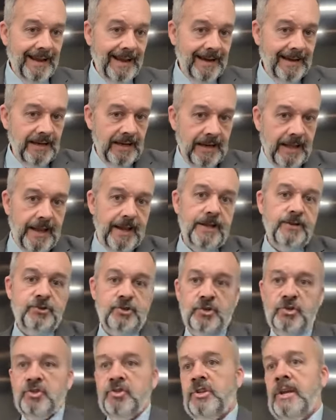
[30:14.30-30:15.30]
And
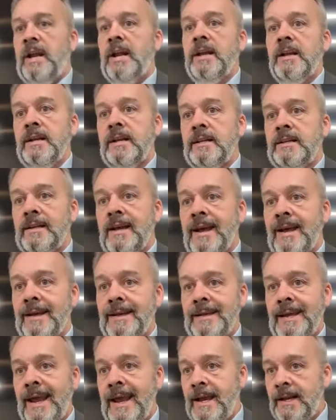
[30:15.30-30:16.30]
Elijah is standing at
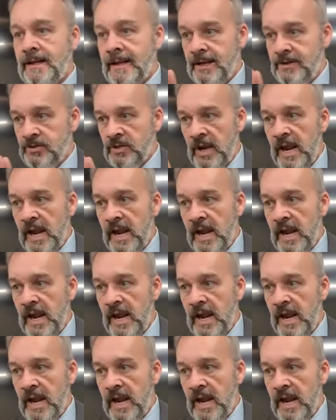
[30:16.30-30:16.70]
that gate as